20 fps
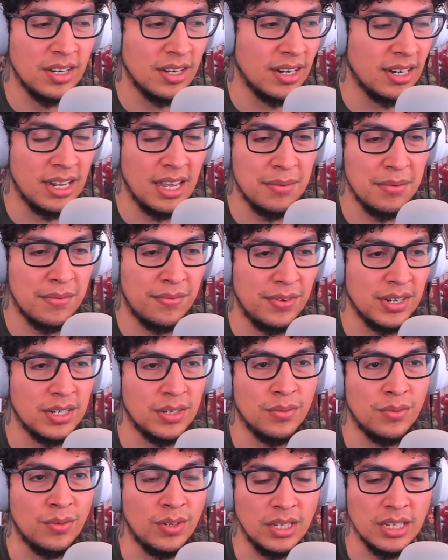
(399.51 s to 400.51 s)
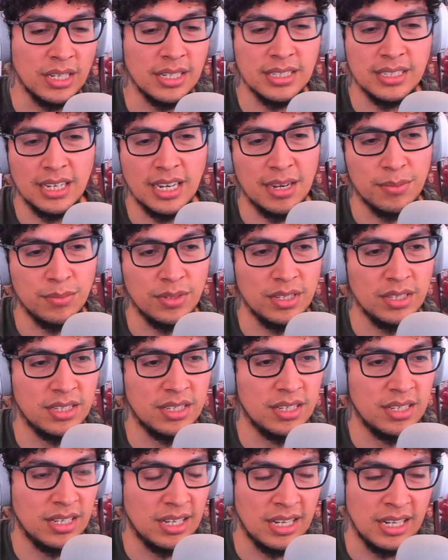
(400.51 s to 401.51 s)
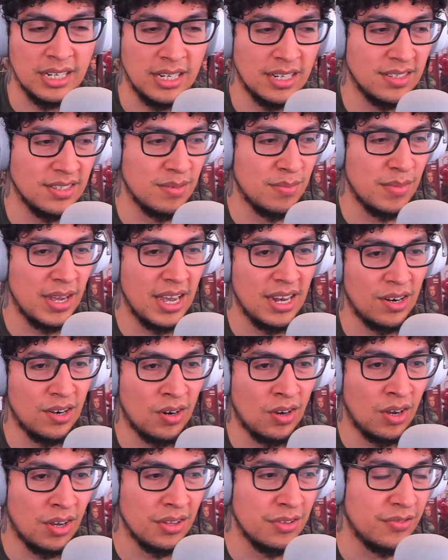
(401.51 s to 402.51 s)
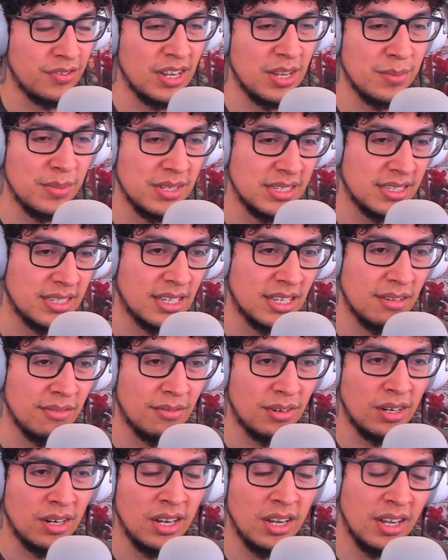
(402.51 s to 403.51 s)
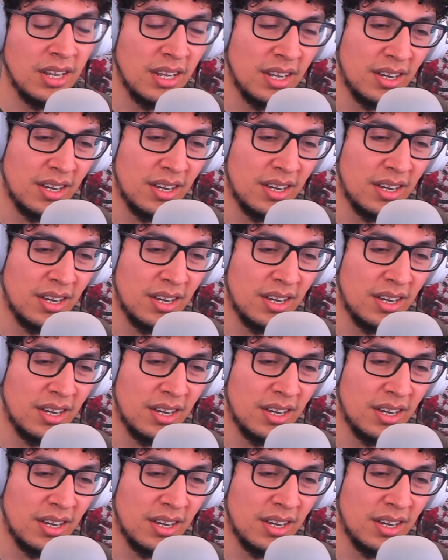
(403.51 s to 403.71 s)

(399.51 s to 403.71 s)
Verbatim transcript: you're gonna have a freaking really good time with it doesn't matter all the families deliver